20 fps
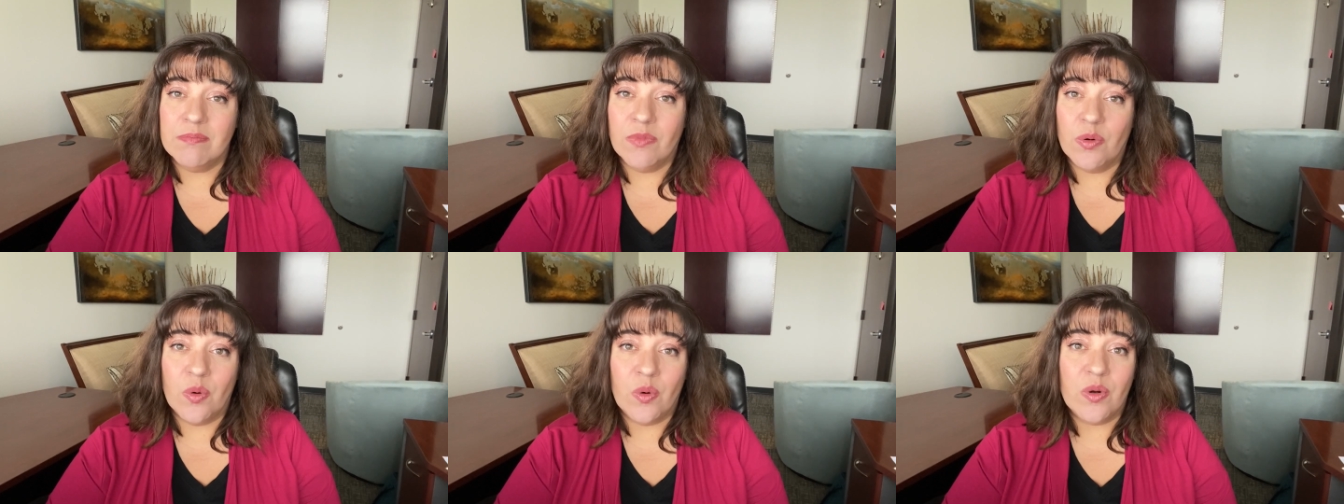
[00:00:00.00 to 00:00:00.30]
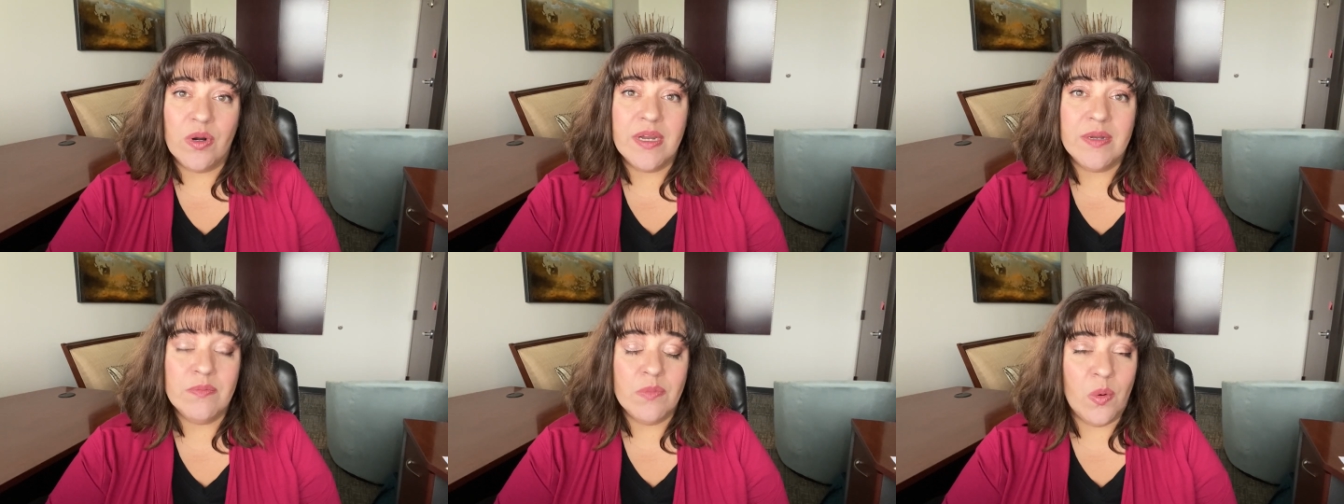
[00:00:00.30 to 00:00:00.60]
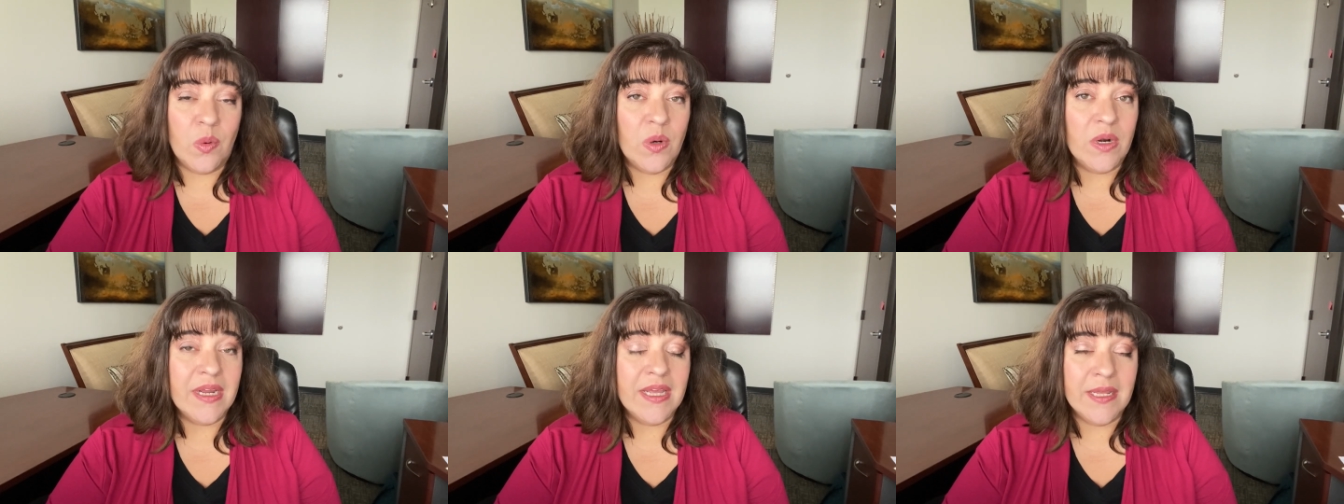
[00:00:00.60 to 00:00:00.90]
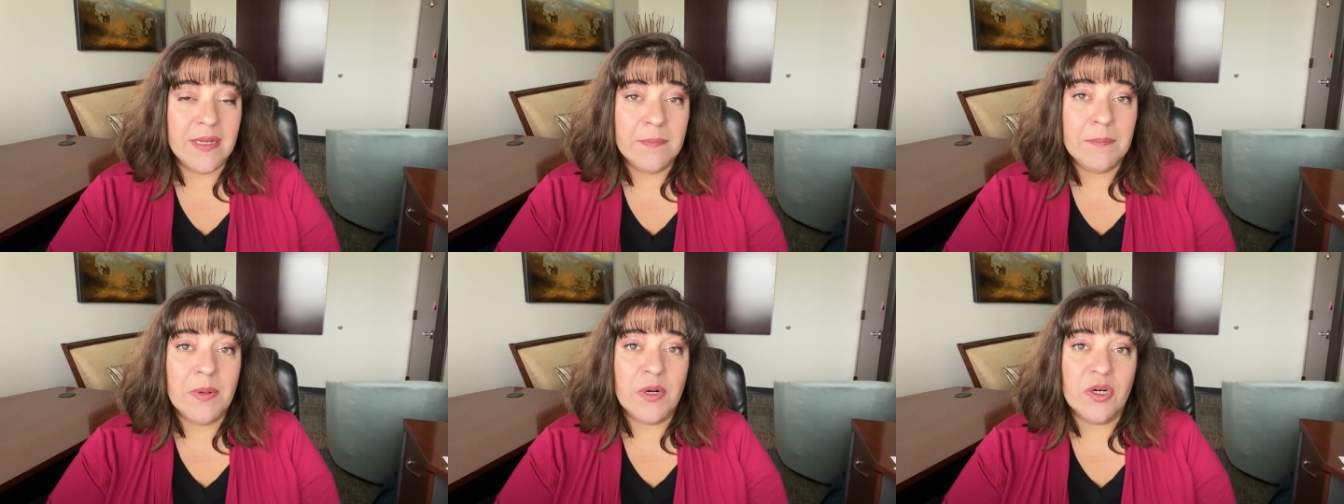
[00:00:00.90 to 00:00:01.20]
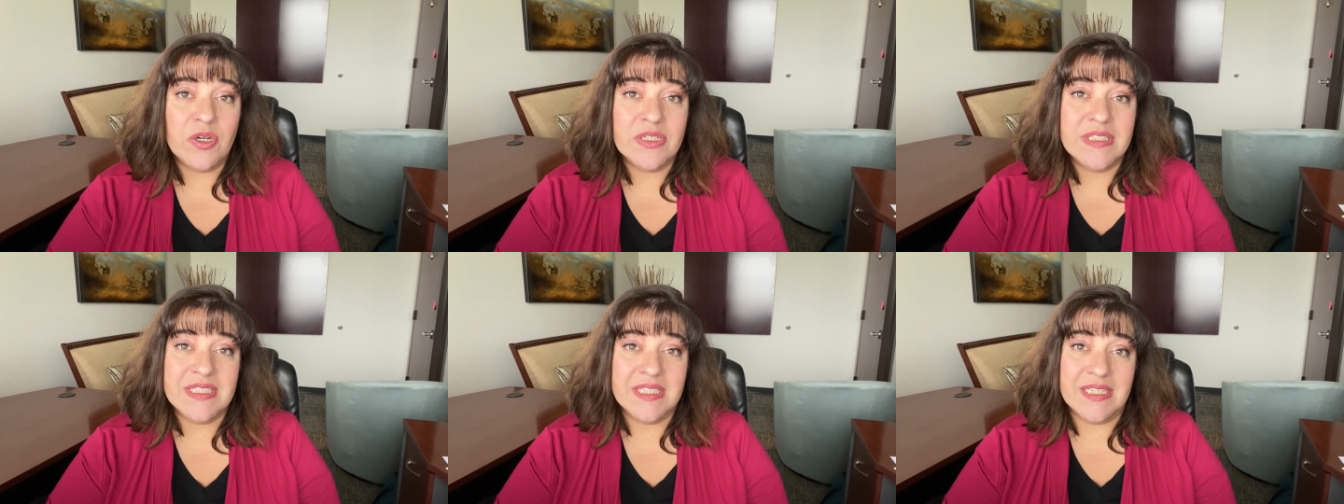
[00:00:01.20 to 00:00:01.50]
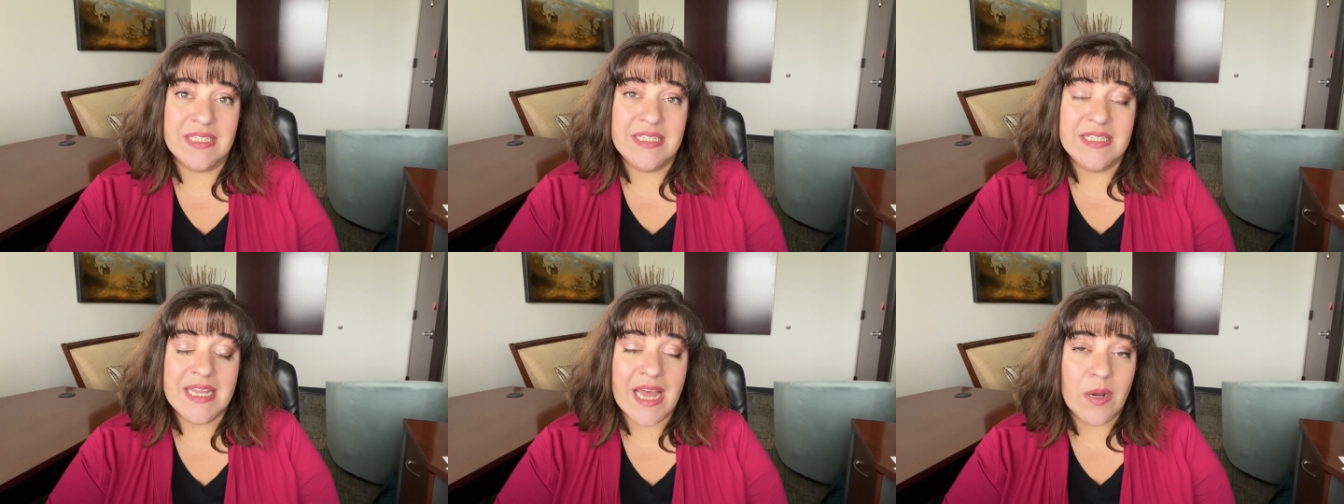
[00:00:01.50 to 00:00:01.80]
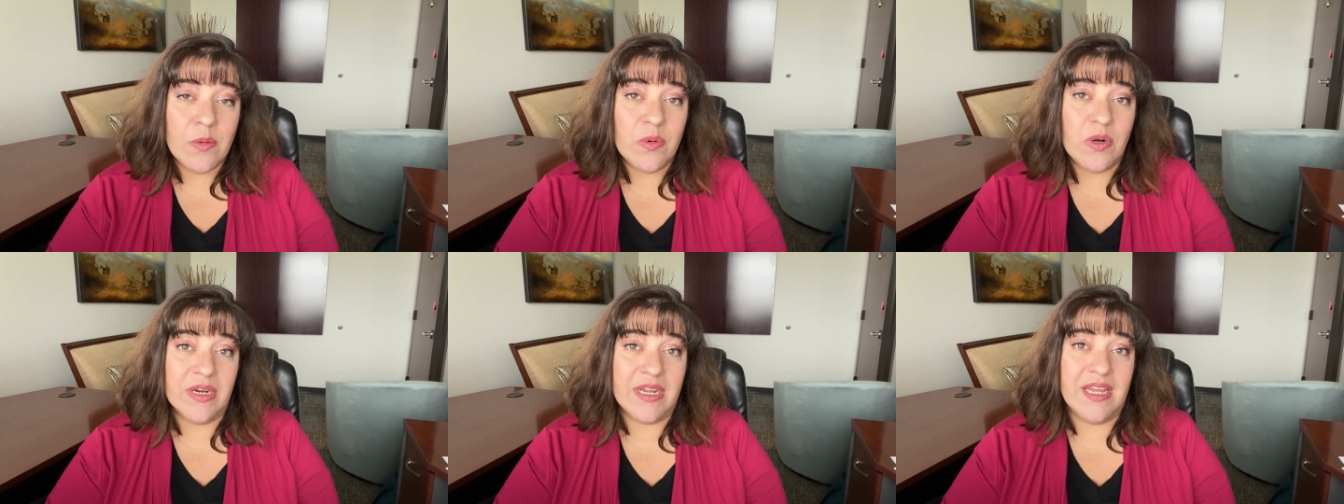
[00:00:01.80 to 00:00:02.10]
more and more in-person
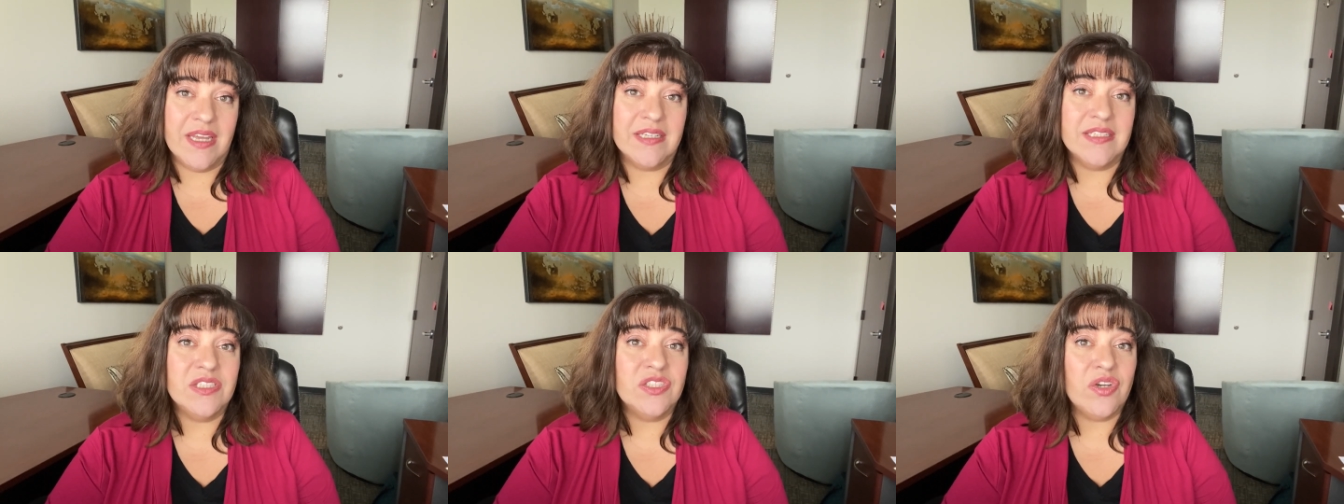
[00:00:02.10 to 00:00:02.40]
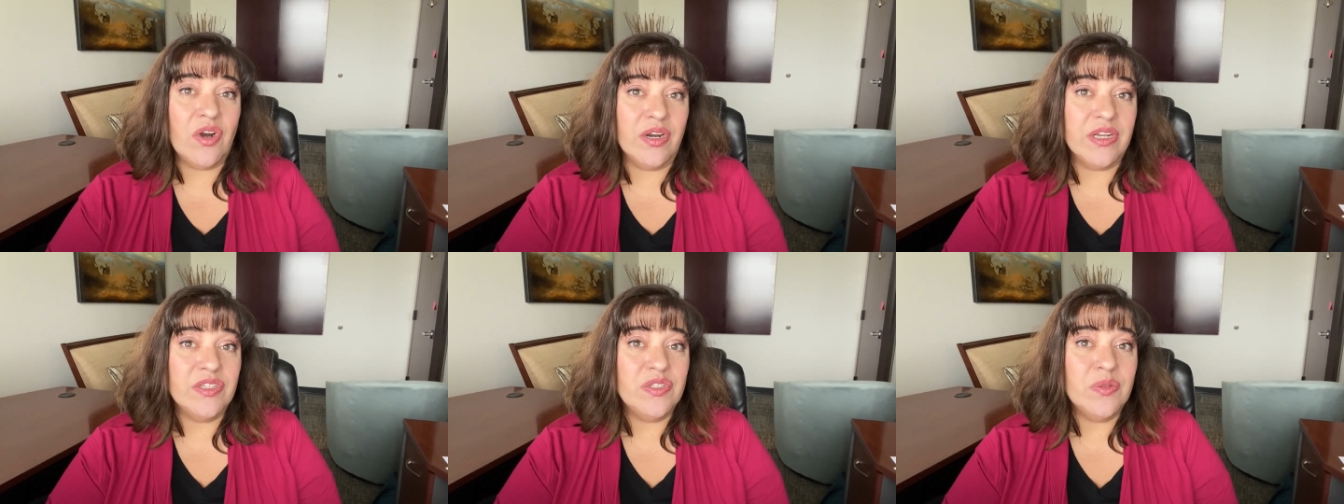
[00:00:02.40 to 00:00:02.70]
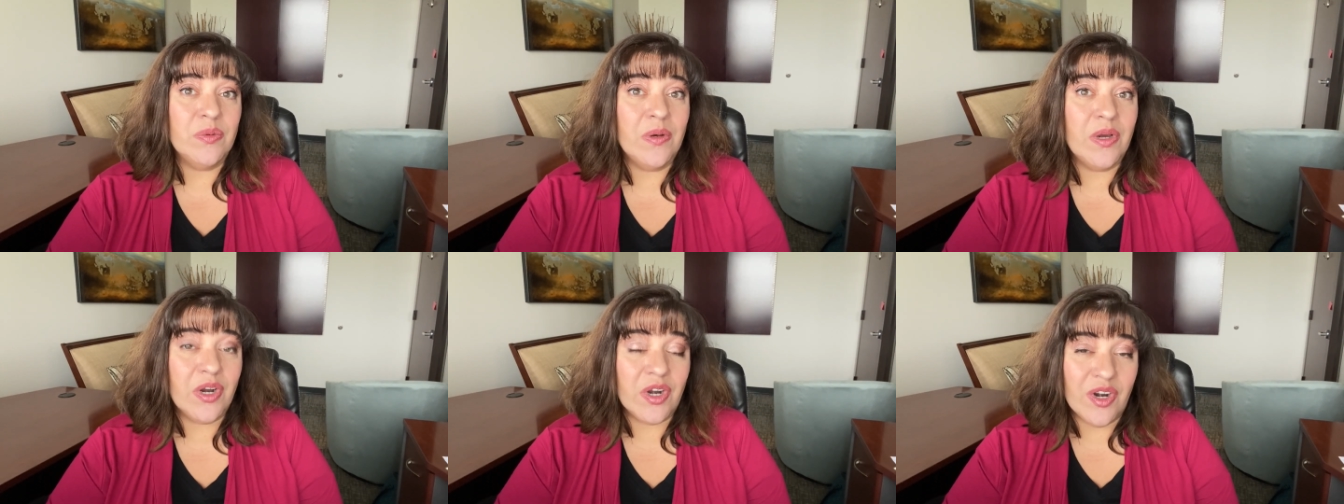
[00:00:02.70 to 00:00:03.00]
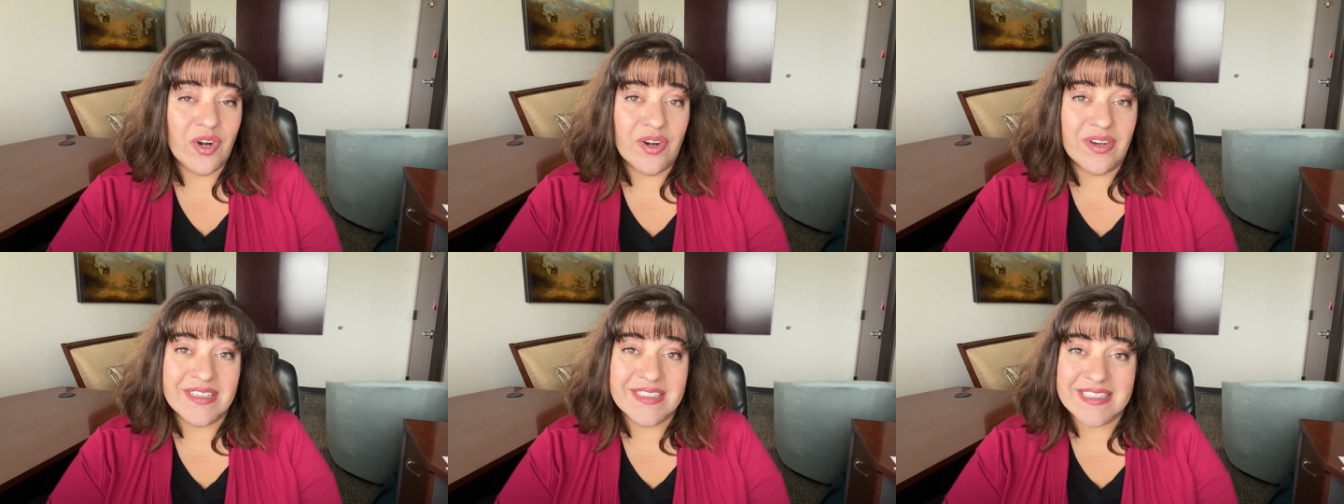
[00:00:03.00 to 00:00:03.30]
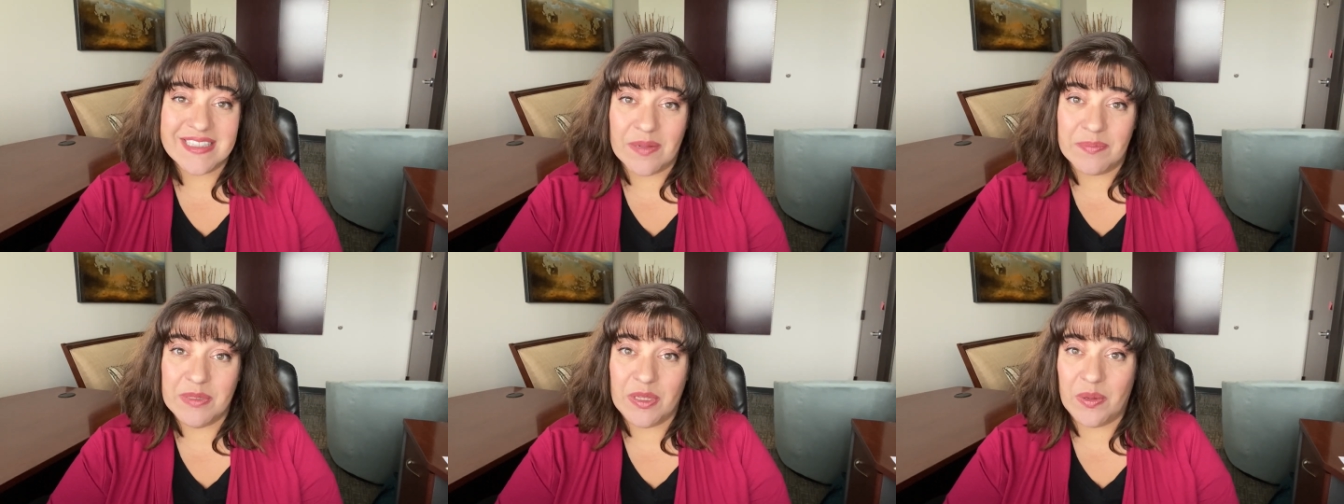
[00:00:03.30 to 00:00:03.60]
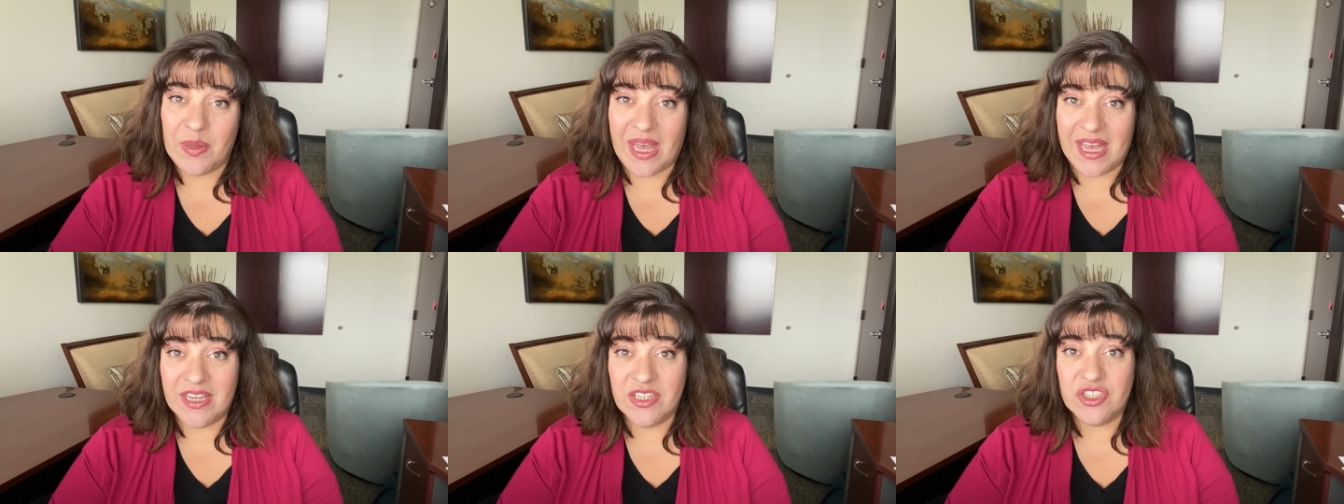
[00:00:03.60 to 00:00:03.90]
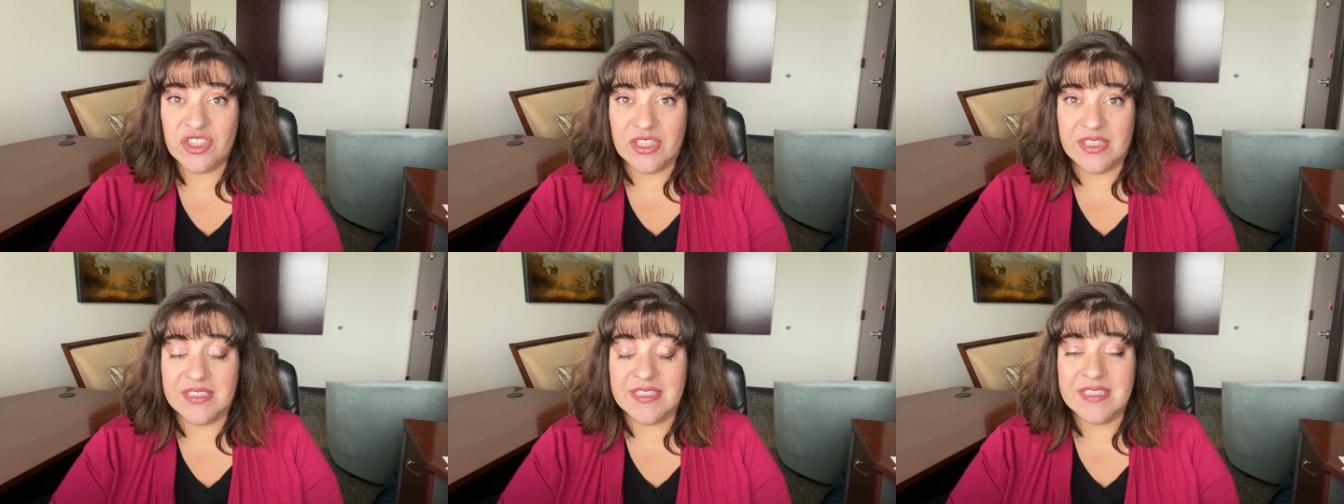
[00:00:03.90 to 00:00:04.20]
networking starting to occur in some
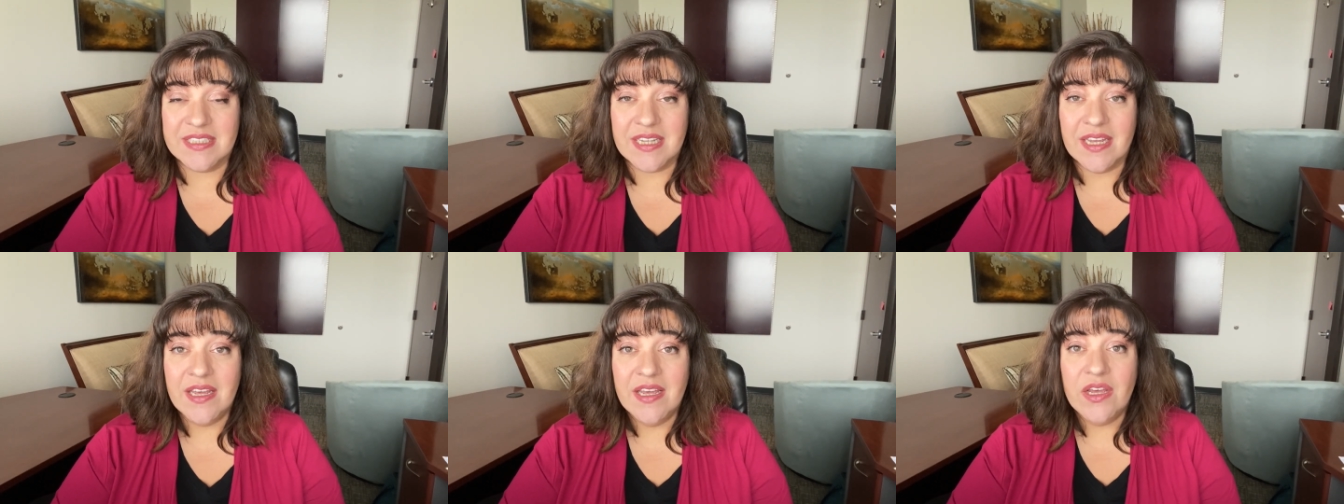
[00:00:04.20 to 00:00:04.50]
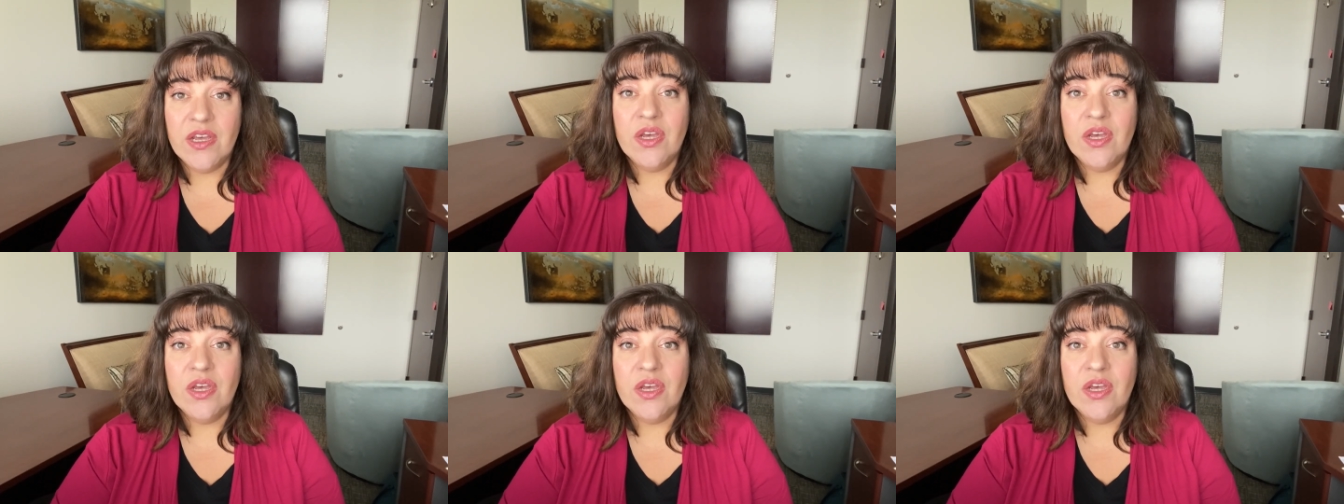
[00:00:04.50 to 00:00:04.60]
locations.